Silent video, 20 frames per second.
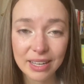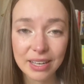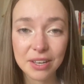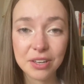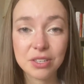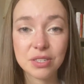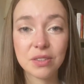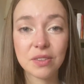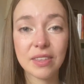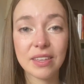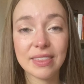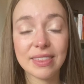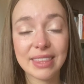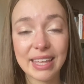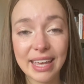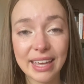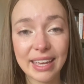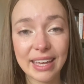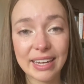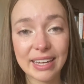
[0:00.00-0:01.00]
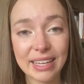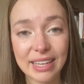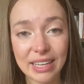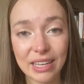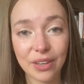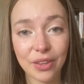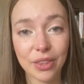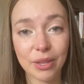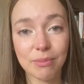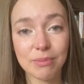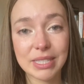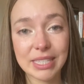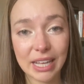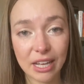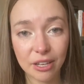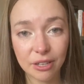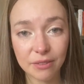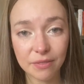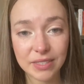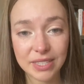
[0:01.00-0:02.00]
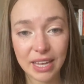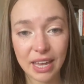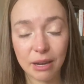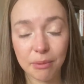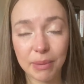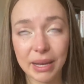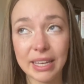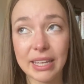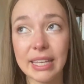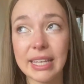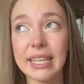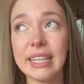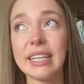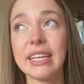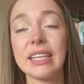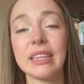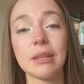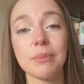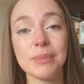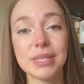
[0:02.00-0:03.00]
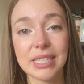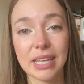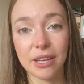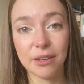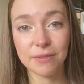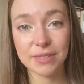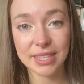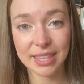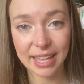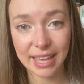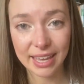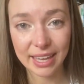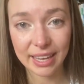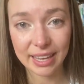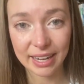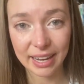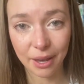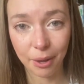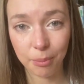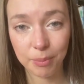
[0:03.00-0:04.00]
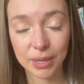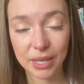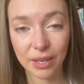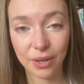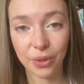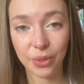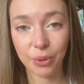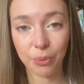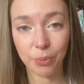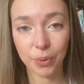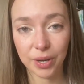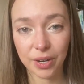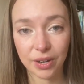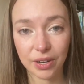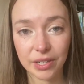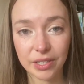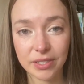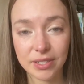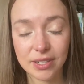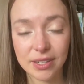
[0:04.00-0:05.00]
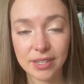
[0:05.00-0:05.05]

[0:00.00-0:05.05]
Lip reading: so that they can heal themselves, and by healing themselves, they can help heal the world.